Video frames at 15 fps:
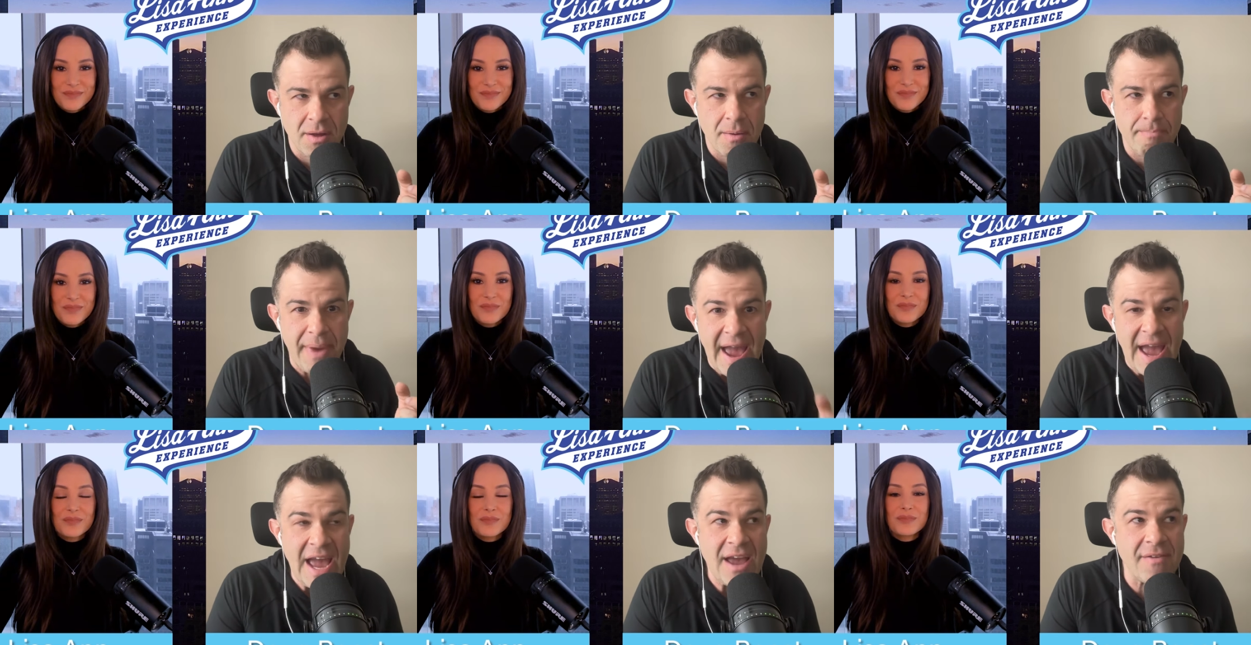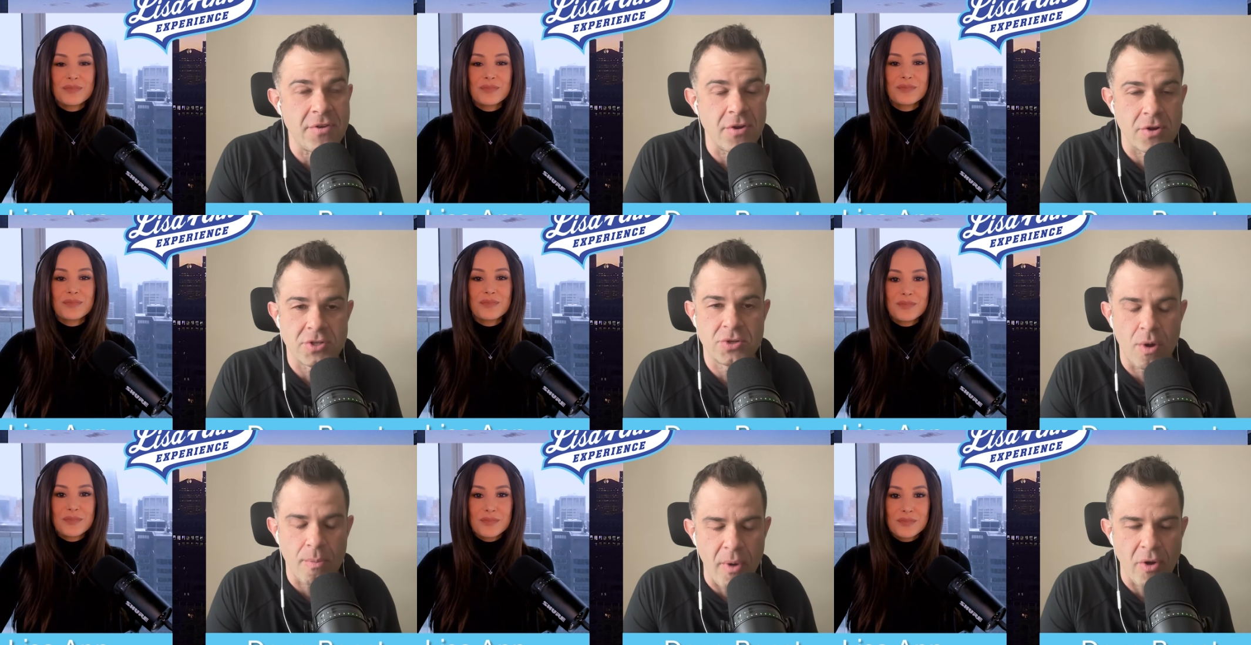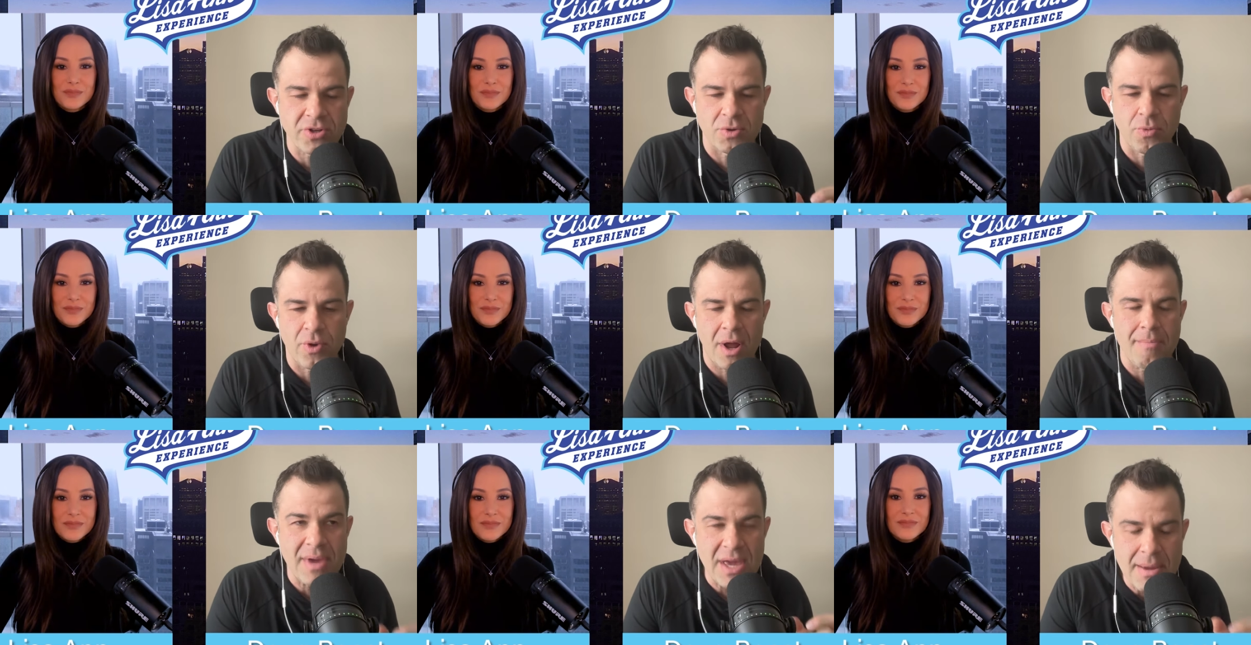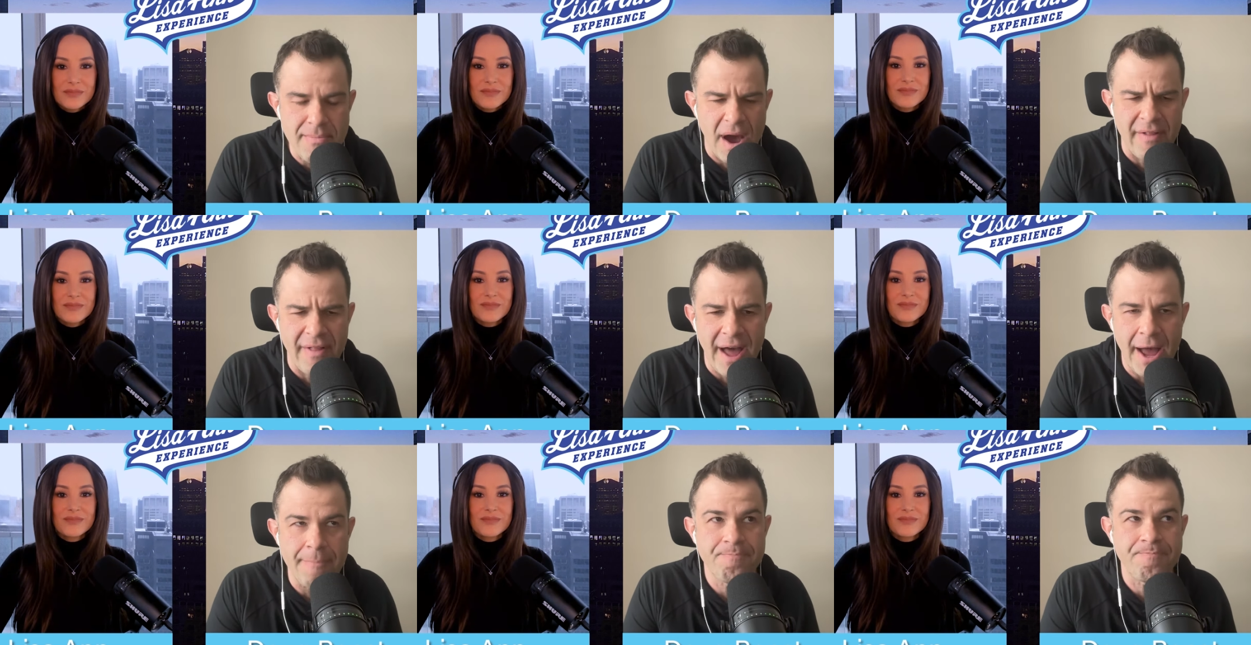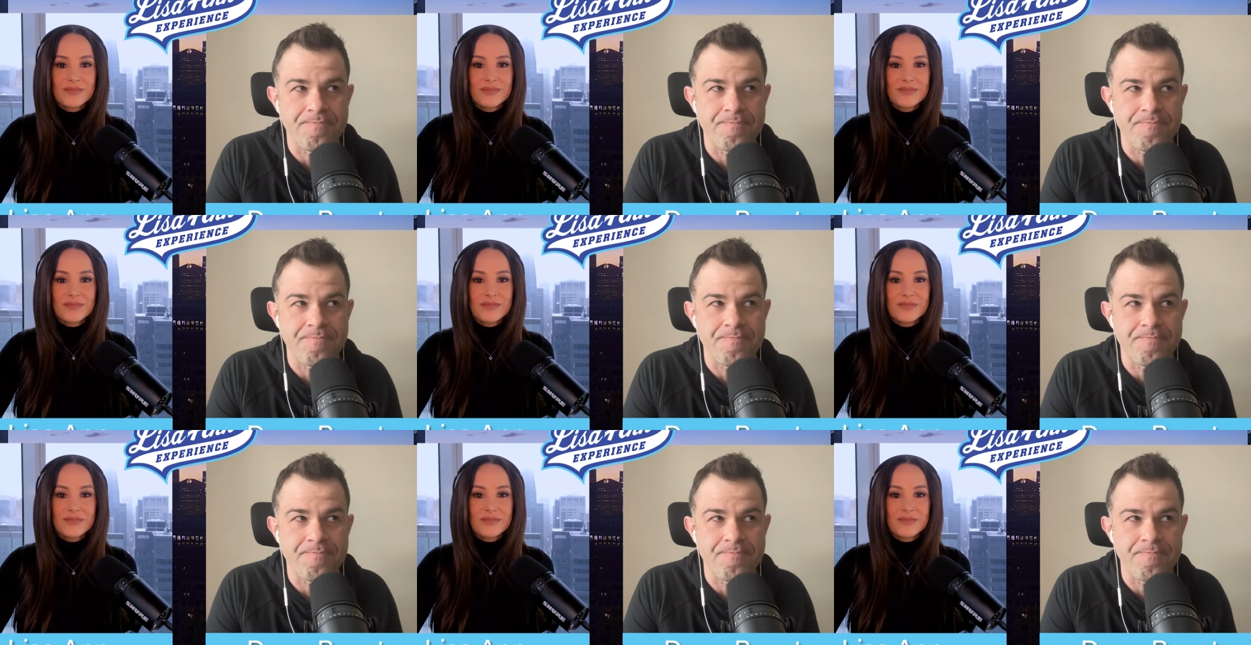Speaker 1: behavior to emotion. What I mean by that